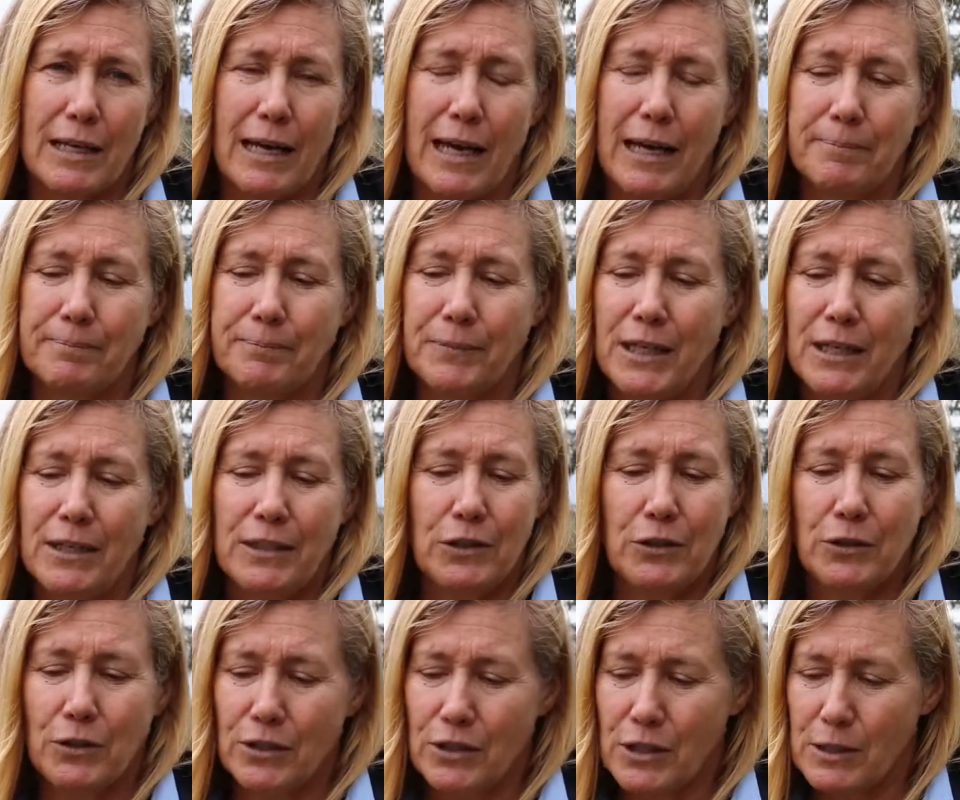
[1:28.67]
Um, you
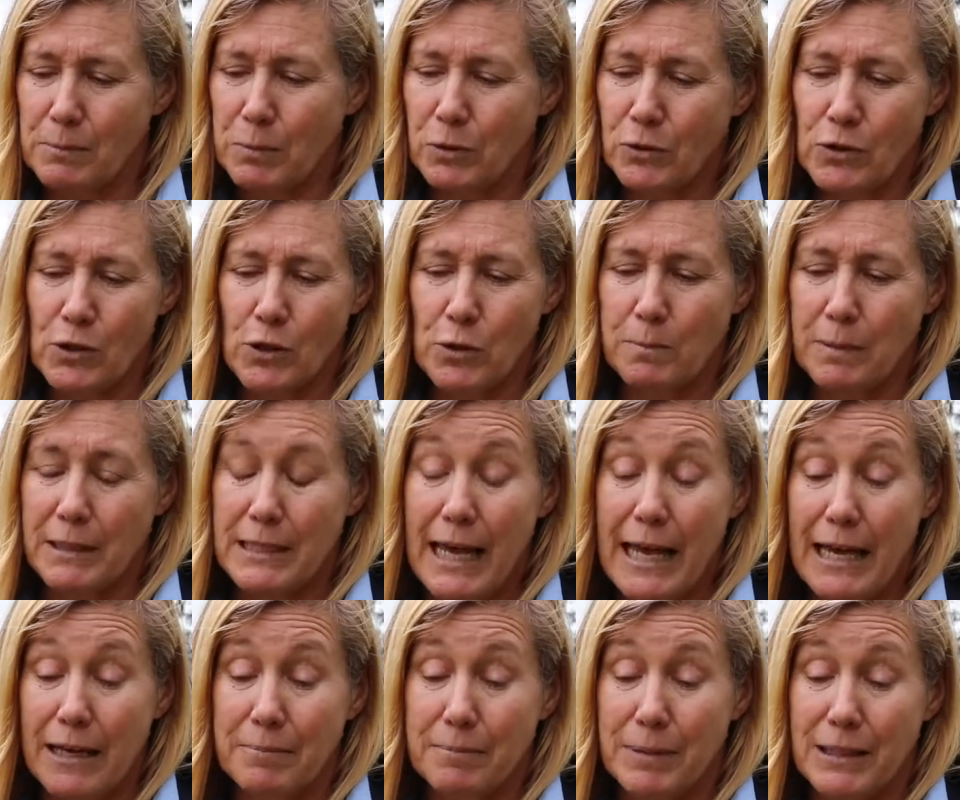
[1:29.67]
can just put super
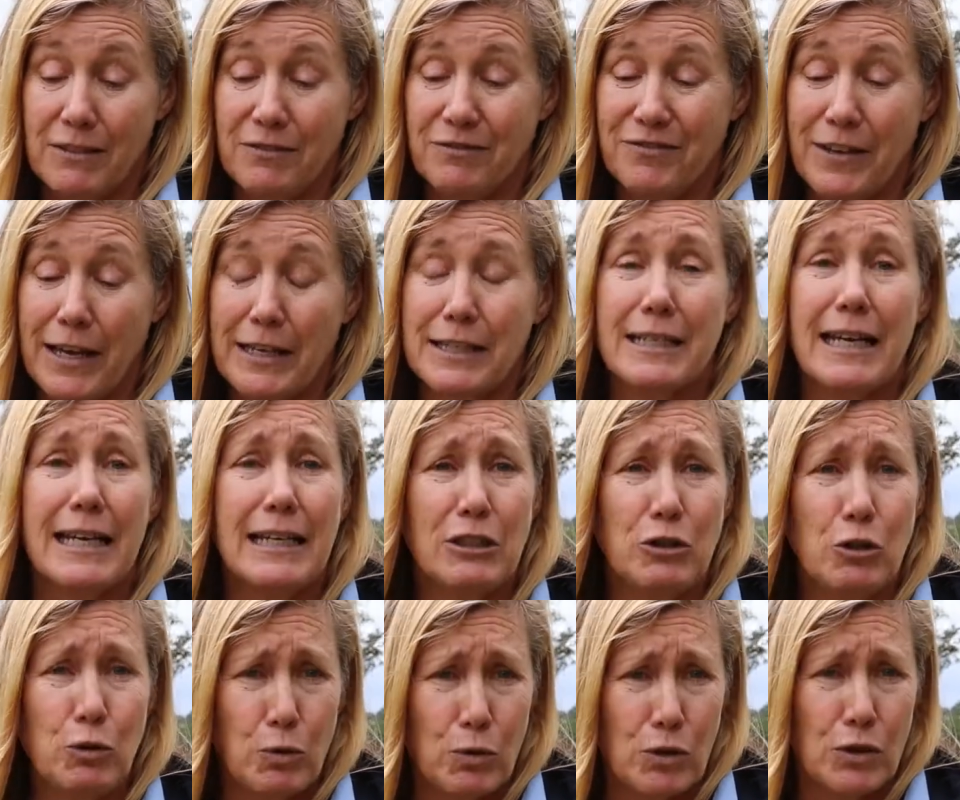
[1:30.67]
down but in fact
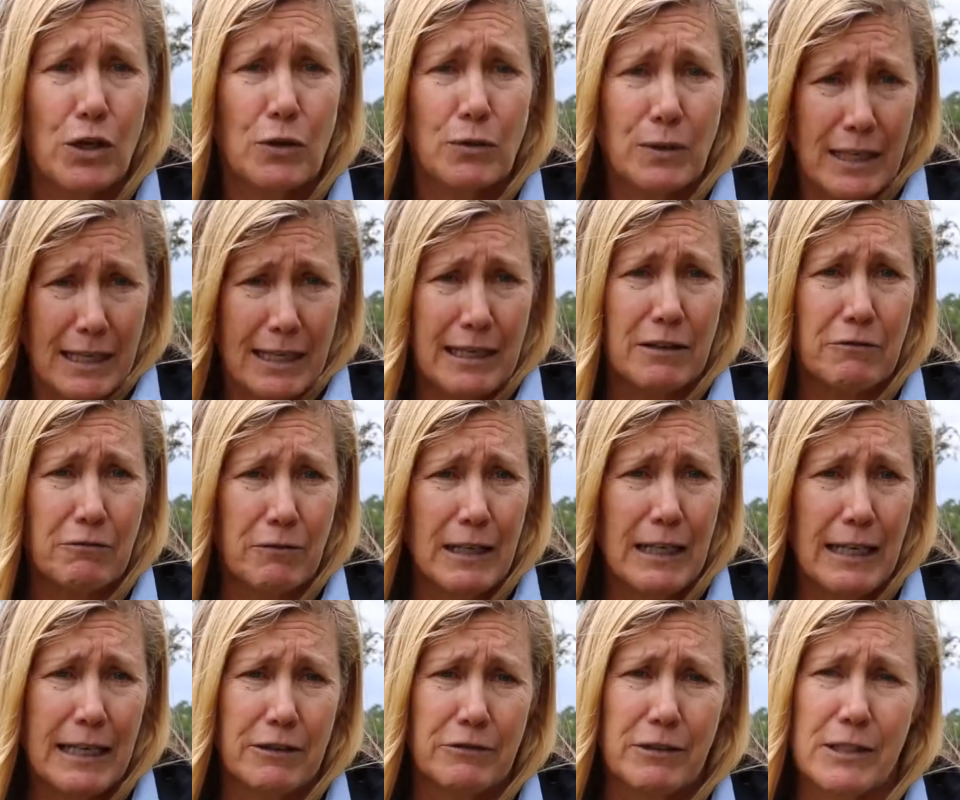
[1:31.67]
you don't get
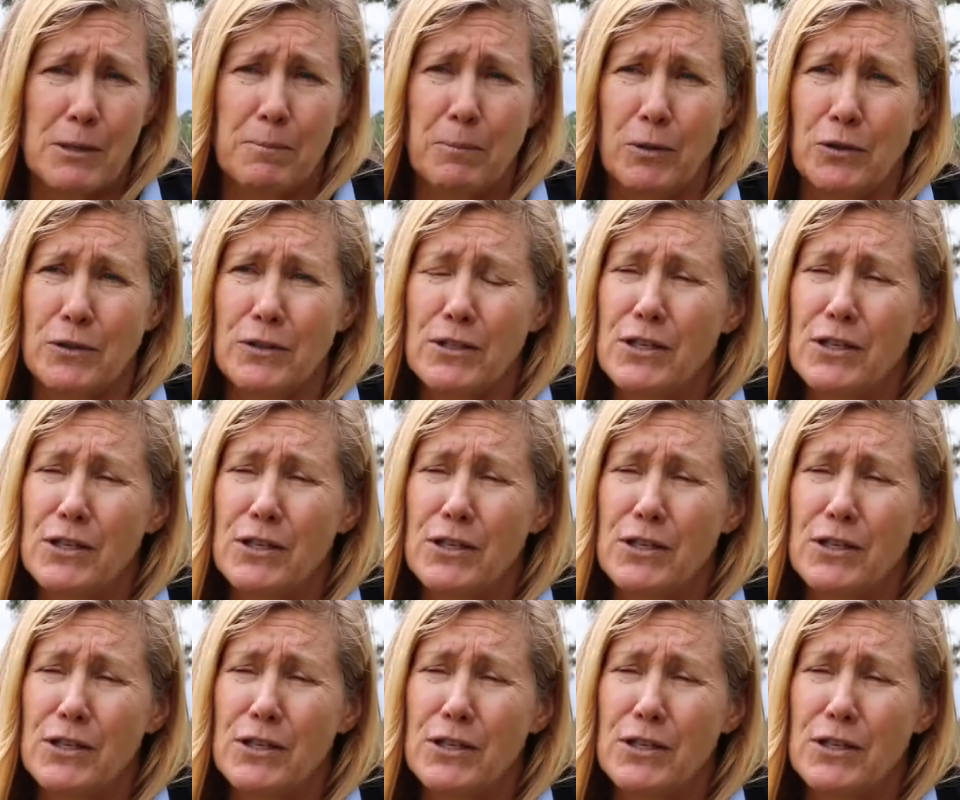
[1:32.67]
really a response.